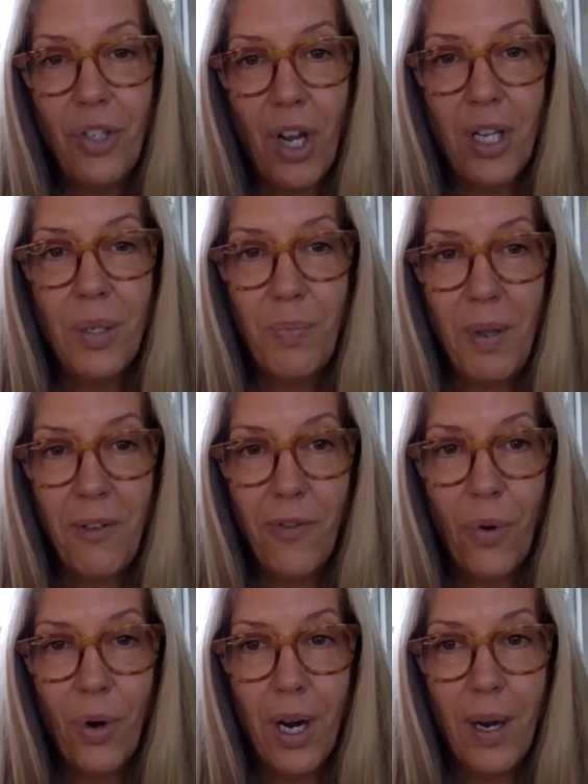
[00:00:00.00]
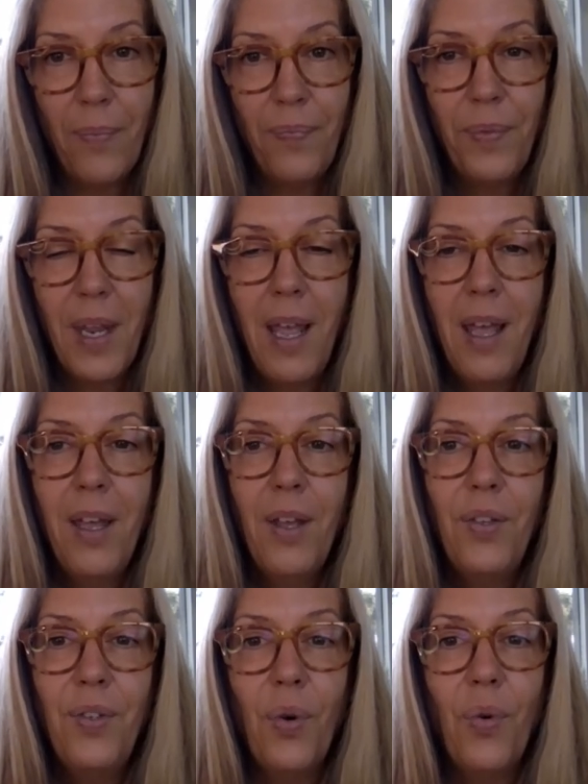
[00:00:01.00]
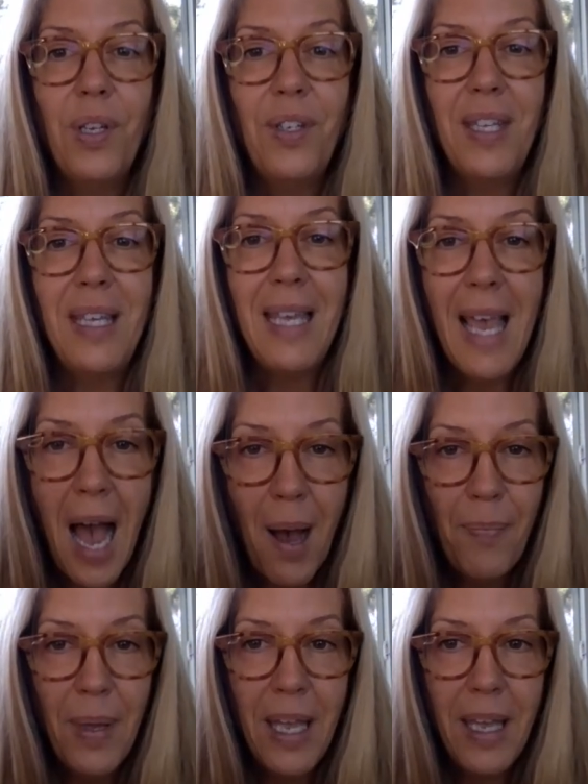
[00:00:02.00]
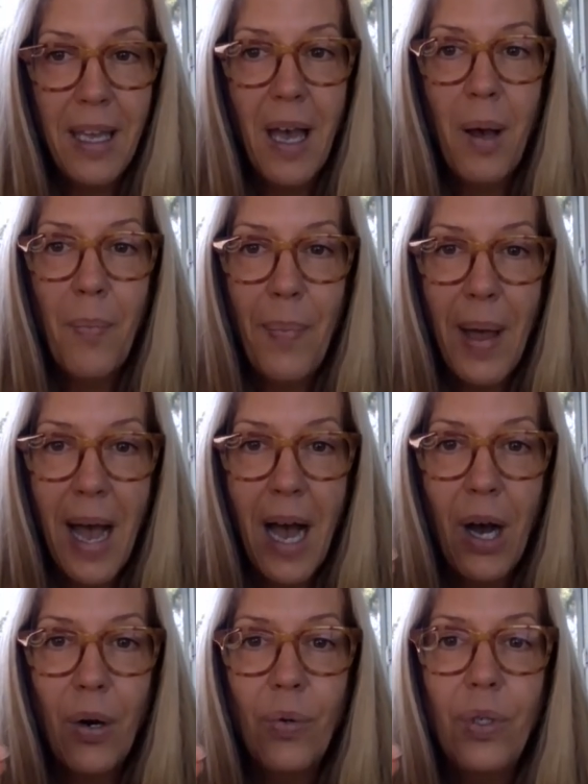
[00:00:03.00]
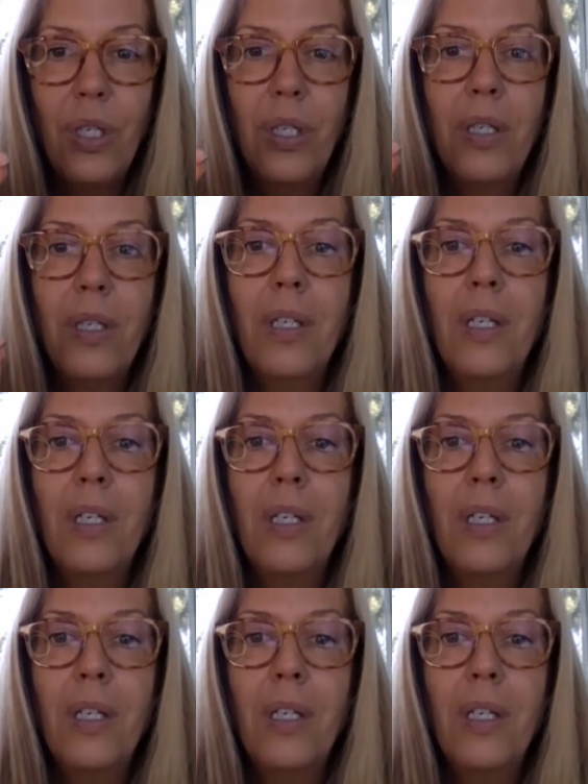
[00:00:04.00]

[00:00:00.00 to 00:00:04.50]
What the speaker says: just before it. So it's yapping about